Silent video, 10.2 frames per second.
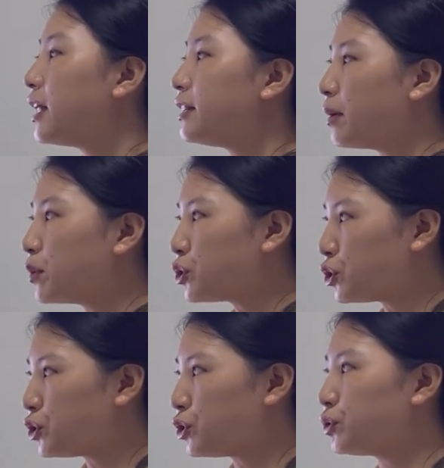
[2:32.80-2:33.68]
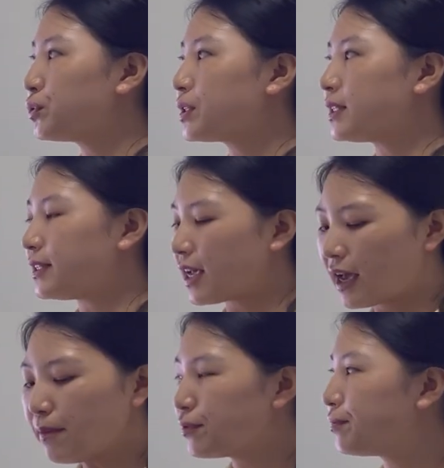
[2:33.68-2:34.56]
Number 2
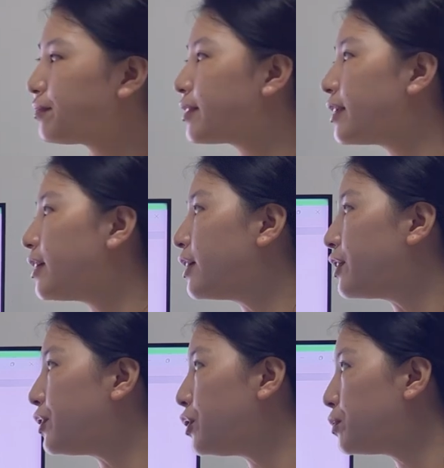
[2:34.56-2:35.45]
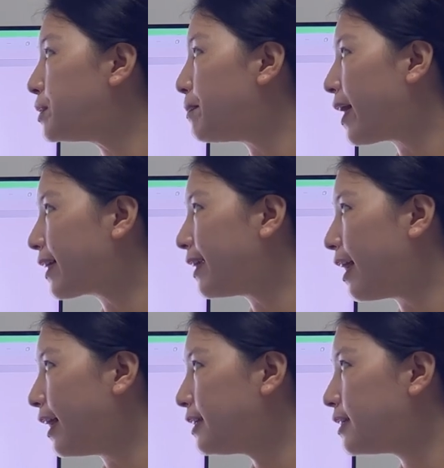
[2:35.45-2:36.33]
step, use
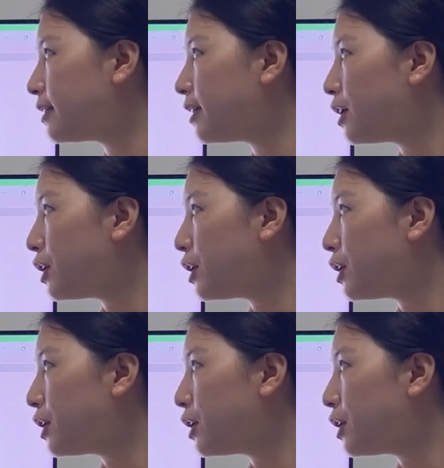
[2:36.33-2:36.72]
backlight.